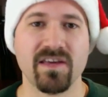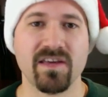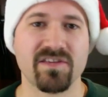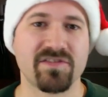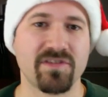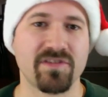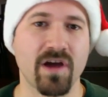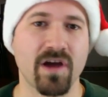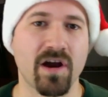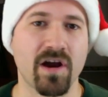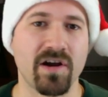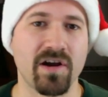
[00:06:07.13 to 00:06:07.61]

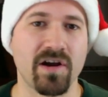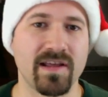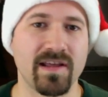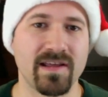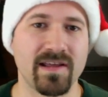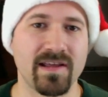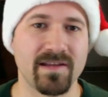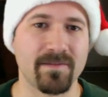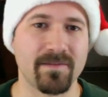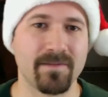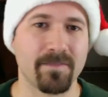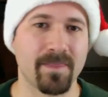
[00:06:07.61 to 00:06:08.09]

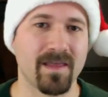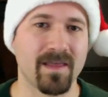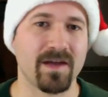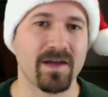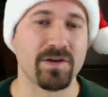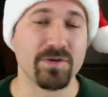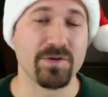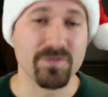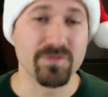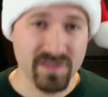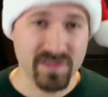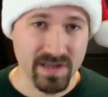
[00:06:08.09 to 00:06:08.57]
started a
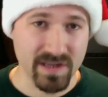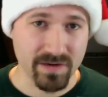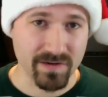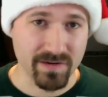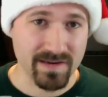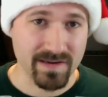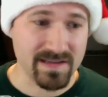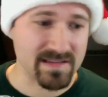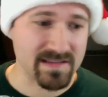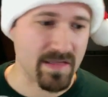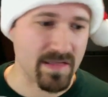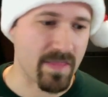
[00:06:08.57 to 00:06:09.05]
new
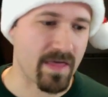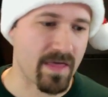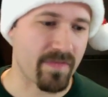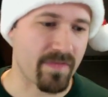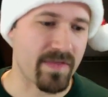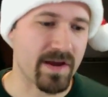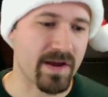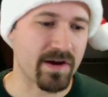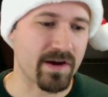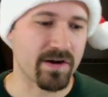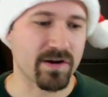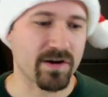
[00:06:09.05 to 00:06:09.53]
series that
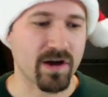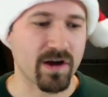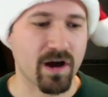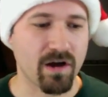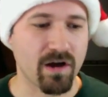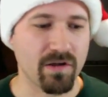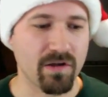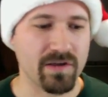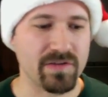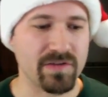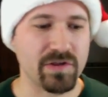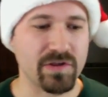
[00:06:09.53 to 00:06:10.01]
they are
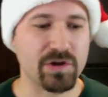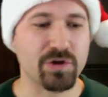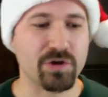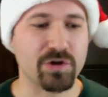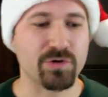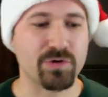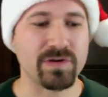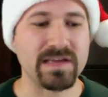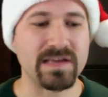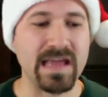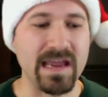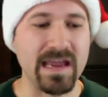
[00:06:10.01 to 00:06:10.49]
calling the
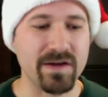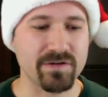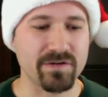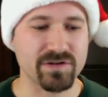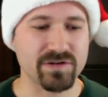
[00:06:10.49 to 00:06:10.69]
Creator